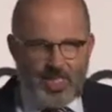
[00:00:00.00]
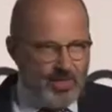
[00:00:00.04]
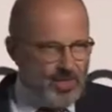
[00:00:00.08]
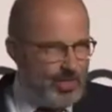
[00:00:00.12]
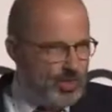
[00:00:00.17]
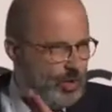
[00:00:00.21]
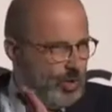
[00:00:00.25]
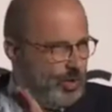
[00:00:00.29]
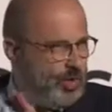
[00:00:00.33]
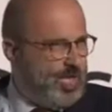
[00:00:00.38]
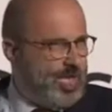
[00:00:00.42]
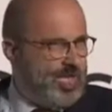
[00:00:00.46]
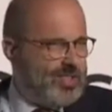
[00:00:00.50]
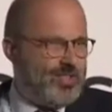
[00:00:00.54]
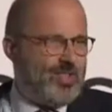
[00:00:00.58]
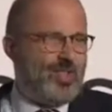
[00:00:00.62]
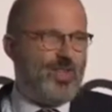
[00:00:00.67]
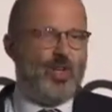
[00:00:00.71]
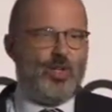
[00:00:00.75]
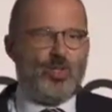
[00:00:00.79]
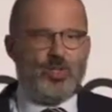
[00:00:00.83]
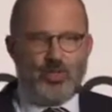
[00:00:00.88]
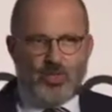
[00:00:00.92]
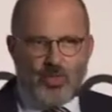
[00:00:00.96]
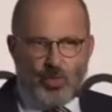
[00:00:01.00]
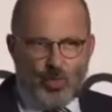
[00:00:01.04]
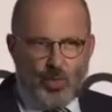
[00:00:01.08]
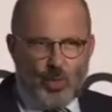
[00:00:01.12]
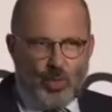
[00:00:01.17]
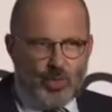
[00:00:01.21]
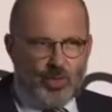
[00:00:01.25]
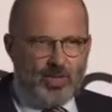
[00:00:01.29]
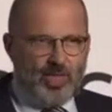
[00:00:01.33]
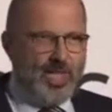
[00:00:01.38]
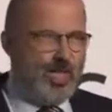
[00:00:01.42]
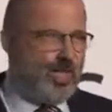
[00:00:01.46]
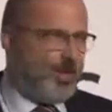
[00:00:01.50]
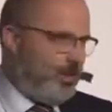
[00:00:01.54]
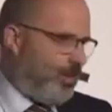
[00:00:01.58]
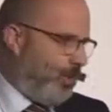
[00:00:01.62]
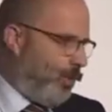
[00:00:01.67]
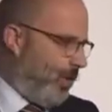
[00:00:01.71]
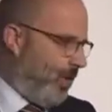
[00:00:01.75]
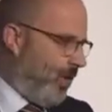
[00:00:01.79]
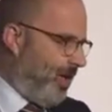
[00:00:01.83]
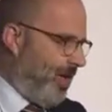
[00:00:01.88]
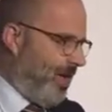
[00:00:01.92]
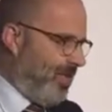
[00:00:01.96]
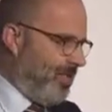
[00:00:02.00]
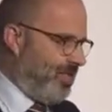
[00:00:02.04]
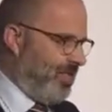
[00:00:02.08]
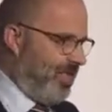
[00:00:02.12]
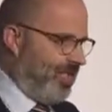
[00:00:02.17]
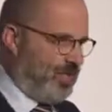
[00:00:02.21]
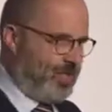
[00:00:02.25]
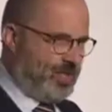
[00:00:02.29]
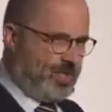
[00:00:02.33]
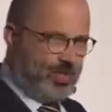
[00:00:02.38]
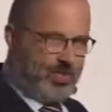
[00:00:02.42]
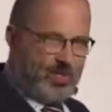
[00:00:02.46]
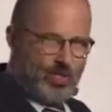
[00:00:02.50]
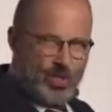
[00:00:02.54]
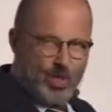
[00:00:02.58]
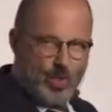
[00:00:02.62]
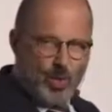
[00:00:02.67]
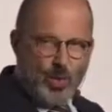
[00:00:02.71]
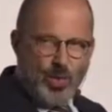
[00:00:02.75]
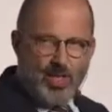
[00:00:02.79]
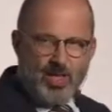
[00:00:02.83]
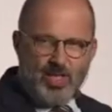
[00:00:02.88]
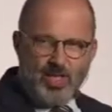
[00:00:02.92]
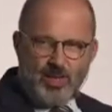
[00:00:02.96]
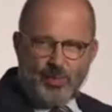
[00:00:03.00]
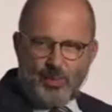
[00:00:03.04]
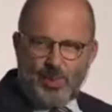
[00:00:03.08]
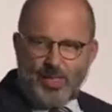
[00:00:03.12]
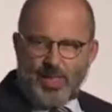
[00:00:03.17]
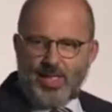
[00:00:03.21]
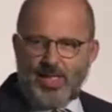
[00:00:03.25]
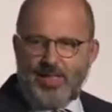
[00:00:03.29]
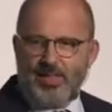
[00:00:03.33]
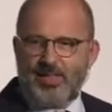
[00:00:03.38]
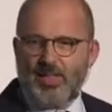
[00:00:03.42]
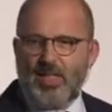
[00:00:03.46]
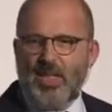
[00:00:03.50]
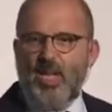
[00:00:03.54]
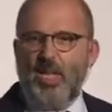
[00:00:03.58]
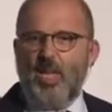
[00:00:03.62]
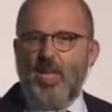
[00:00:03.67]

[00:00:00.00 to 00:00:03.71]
the UNESCOs, the World Health Organization, the UNDPs,